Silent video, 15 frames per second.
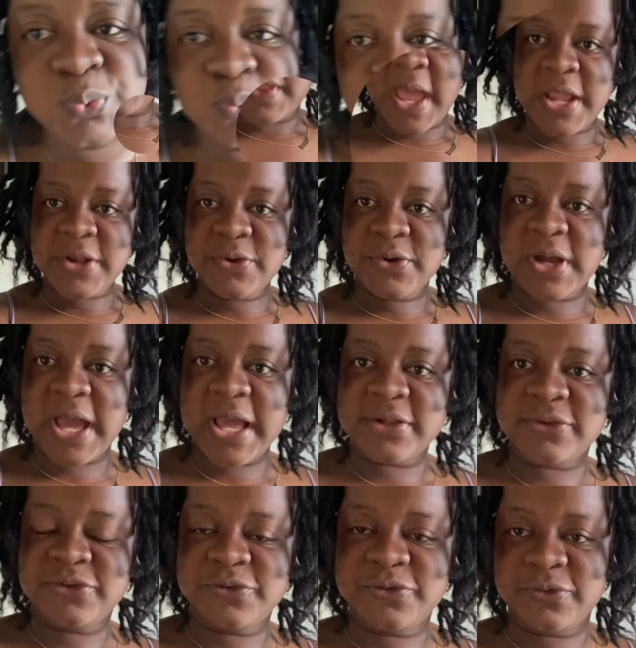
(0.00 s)
I know
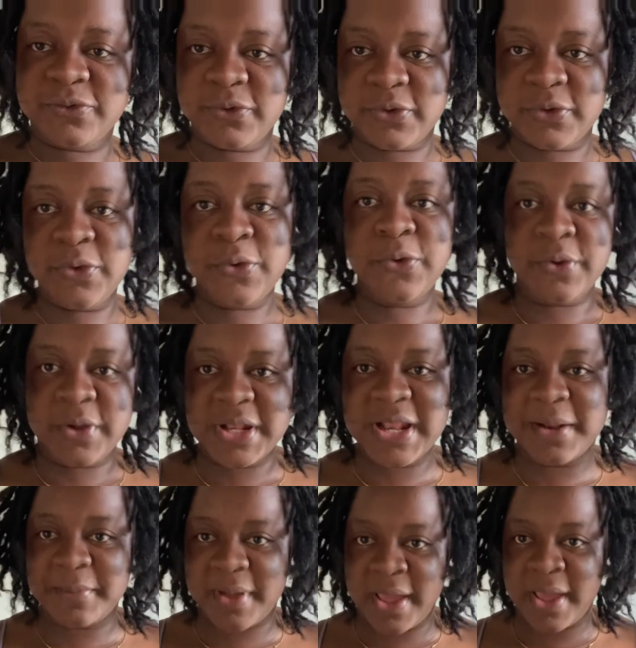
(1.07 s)
guys, you're looking
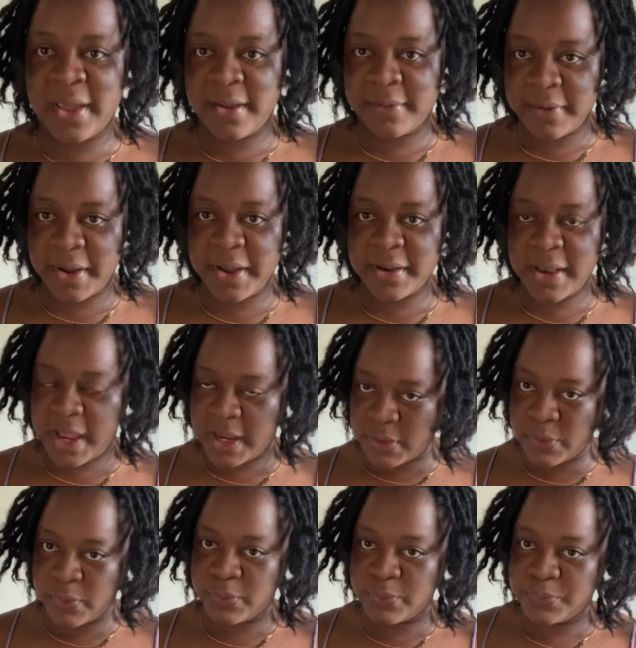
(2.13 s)
at my hair, right? I
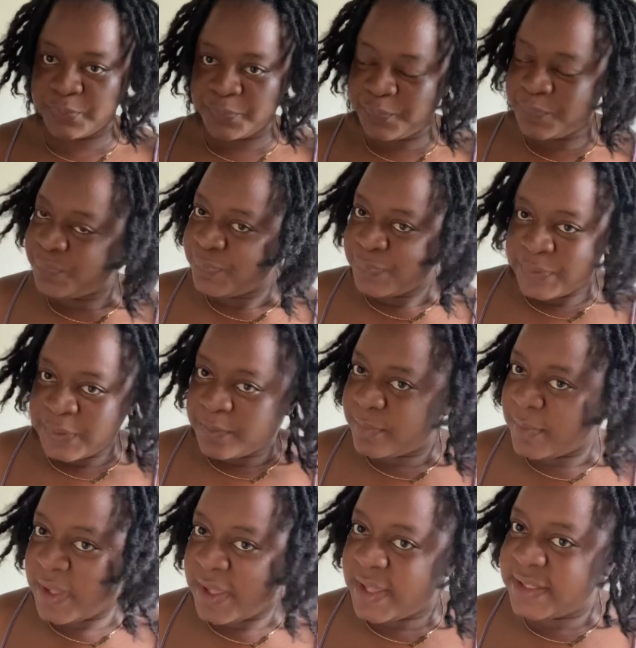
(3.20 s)
know
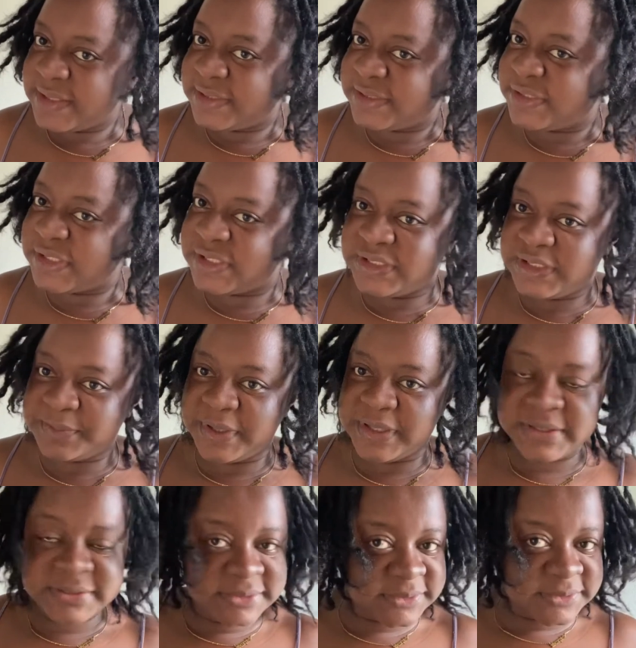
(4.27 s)
my hair is such a
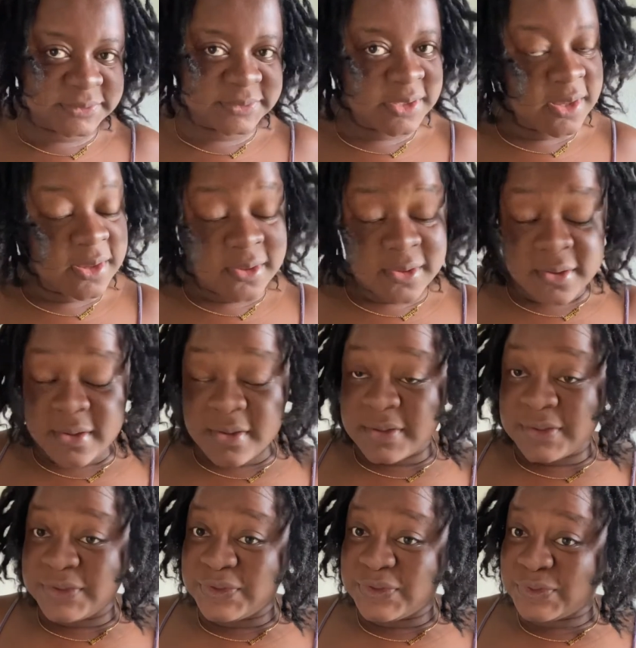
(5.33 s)
mess.
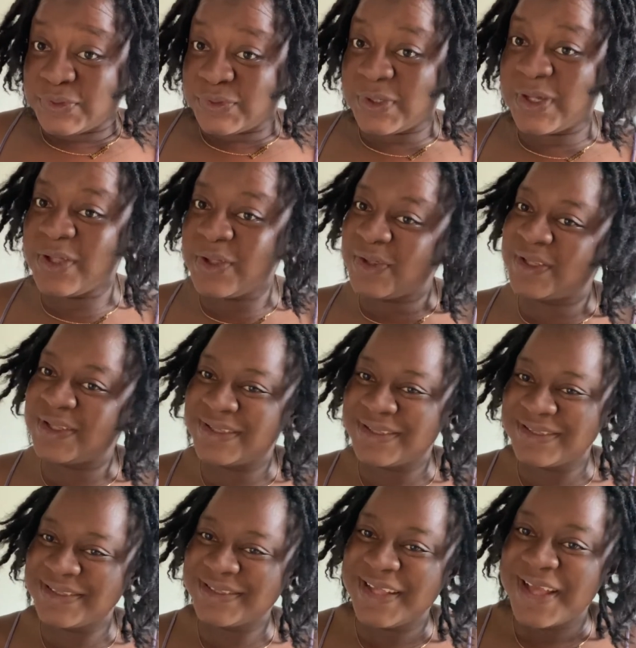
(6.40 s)
So
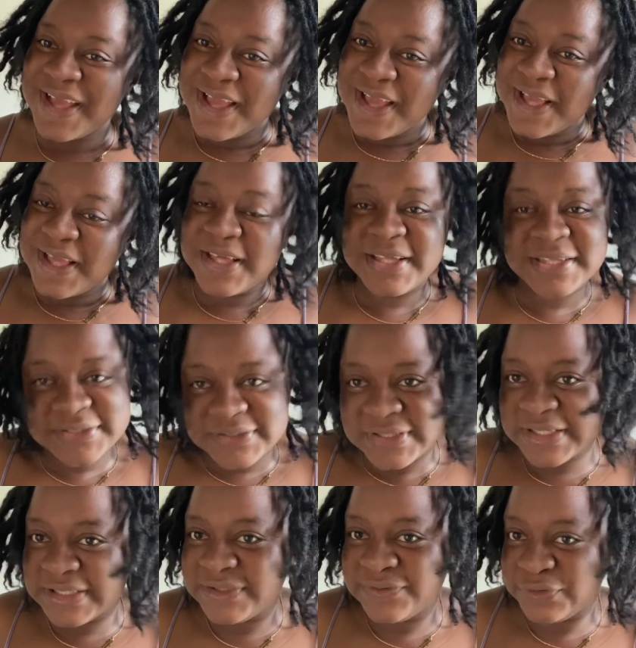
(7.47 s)
in
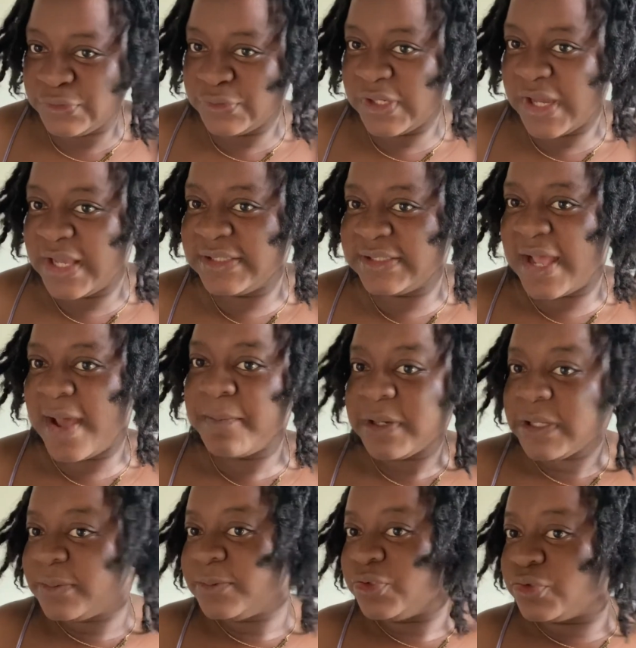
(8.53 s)
today's video guys, I'm
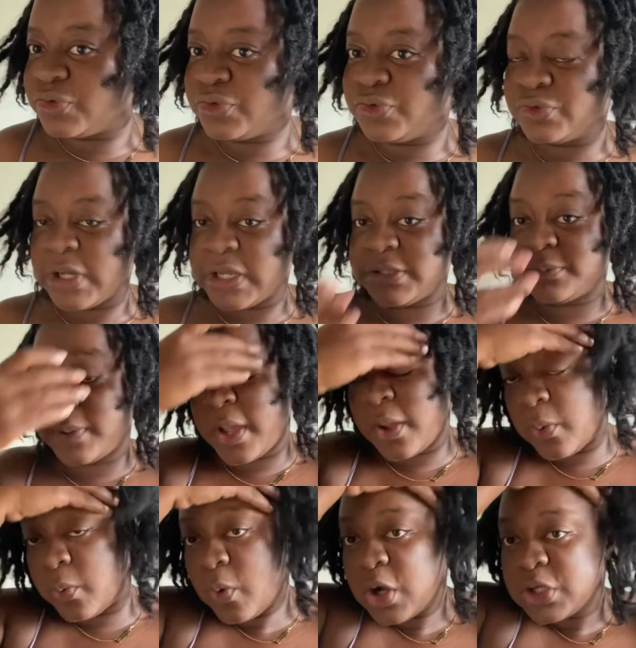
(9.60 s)
gonna be showing you guys my
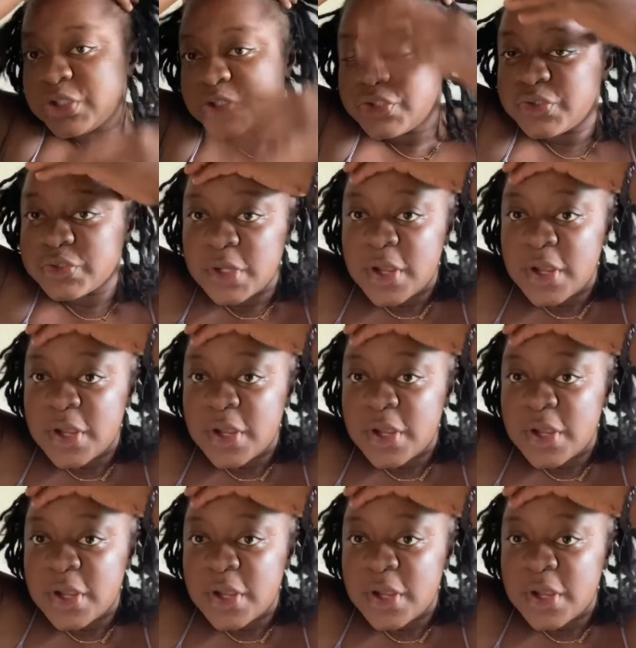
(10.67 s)
wash